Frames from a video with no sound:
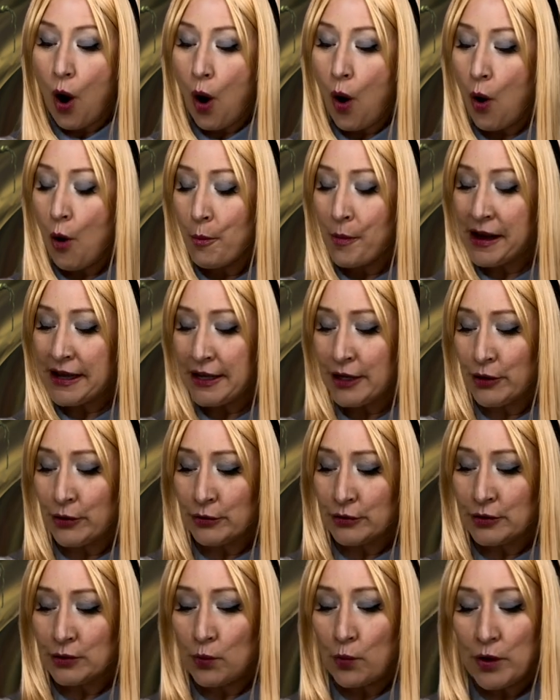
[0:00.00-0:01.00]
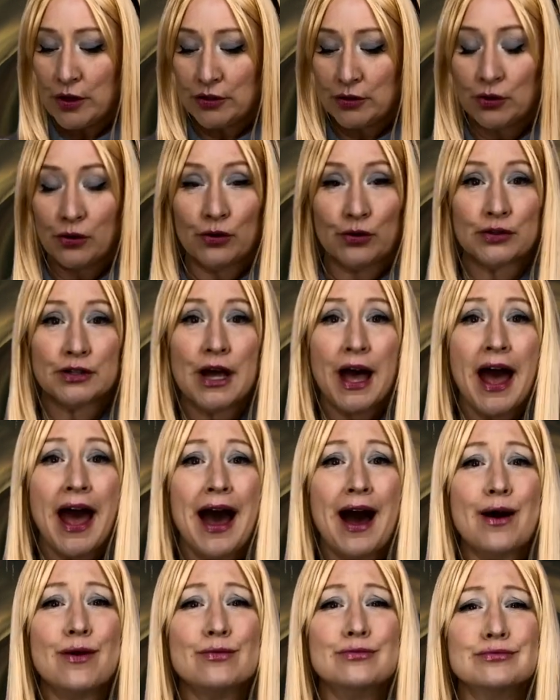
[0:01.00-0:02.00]
Oh, my ears and whiskers,
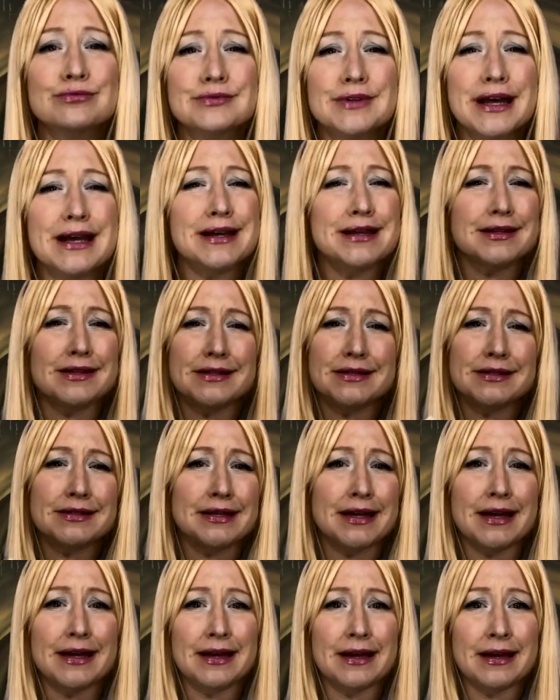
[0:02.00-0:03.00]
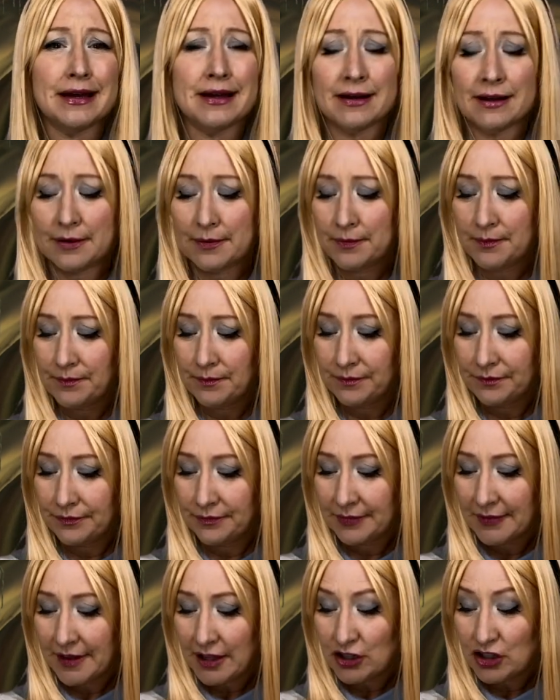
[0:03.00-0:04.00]
how late it's getting!
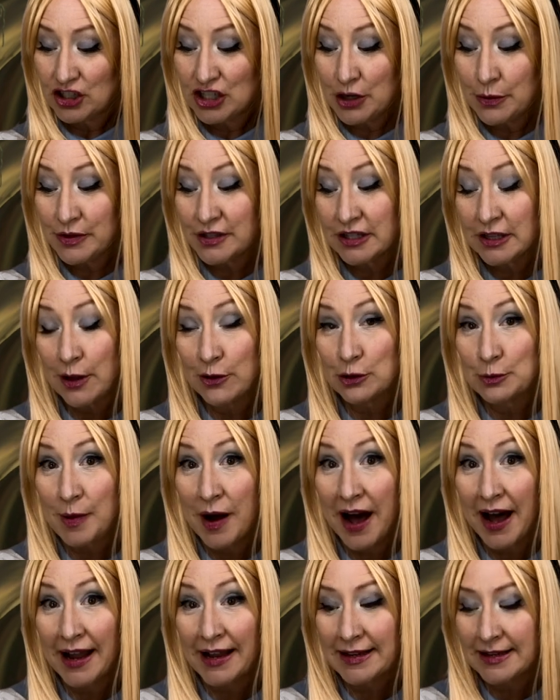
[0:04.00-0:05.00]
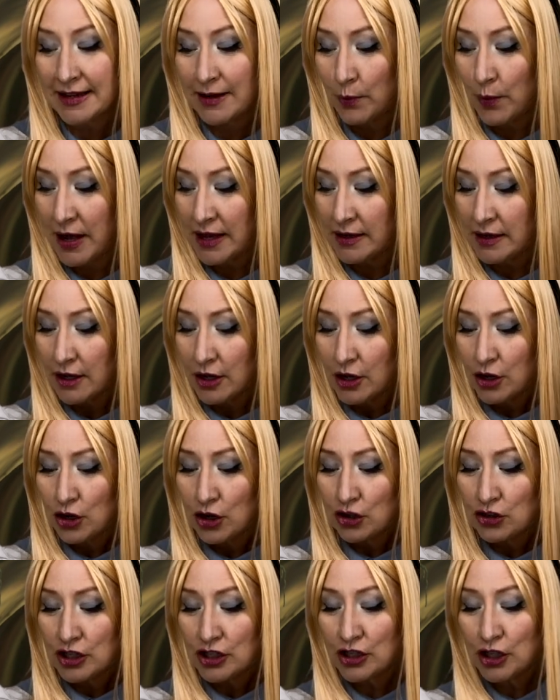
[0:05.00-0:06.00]
She was close behind it when
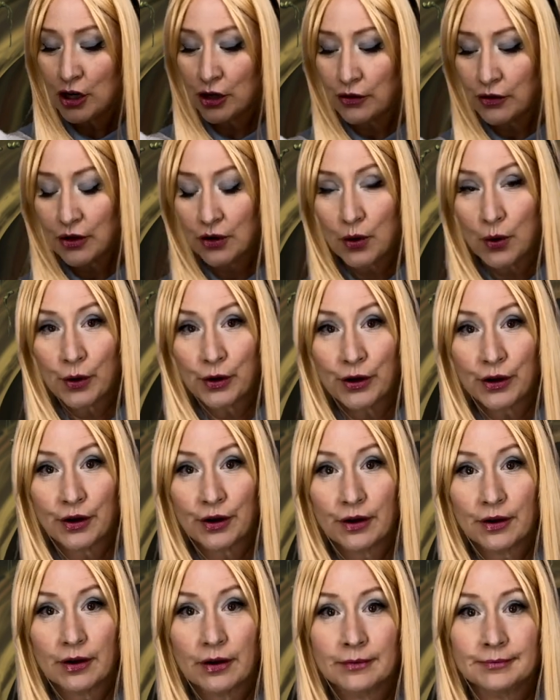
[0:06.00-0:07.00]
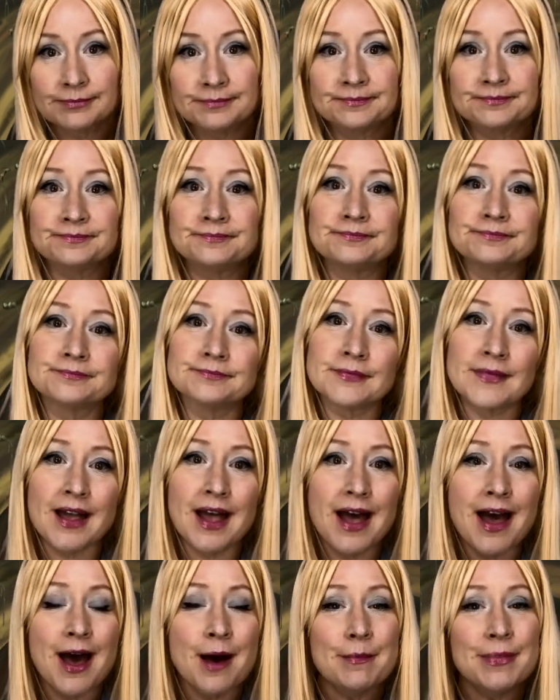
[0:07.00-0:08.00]
she turned the corner,
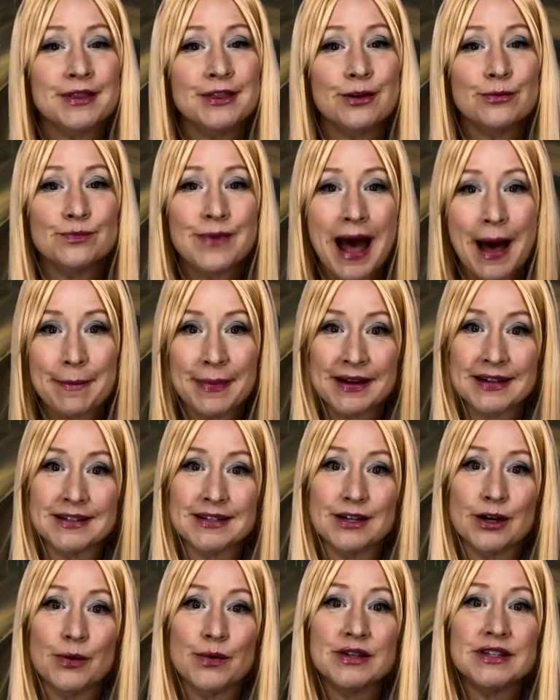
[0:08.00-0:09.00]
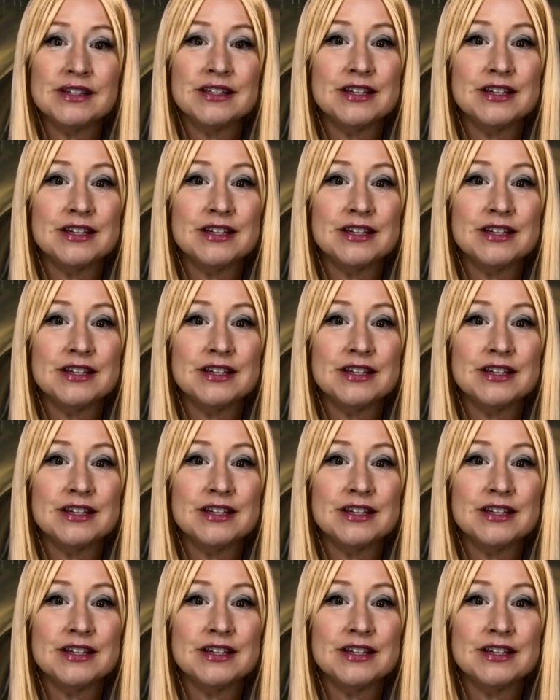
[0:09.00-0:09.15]
but the rabbit was